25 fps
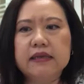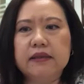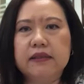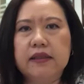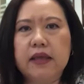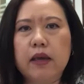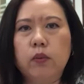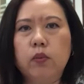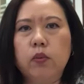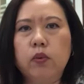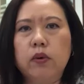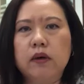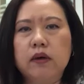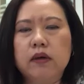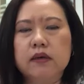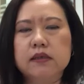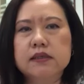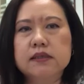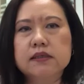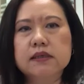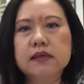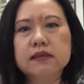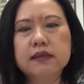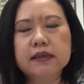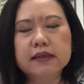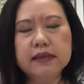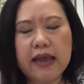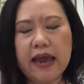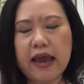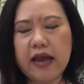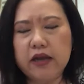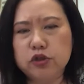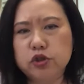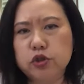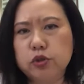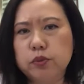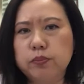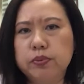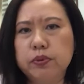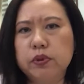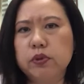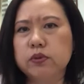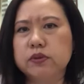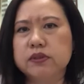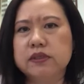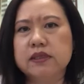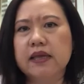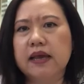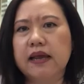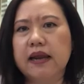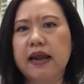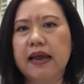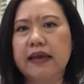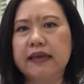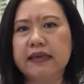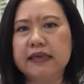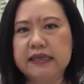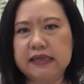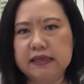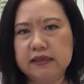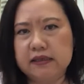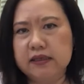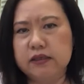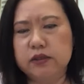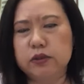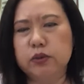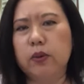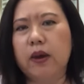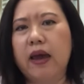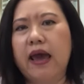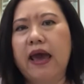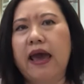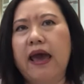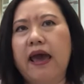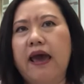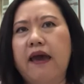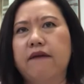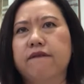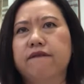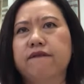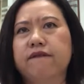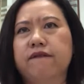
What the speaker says: there were certain attributes that I needed to have: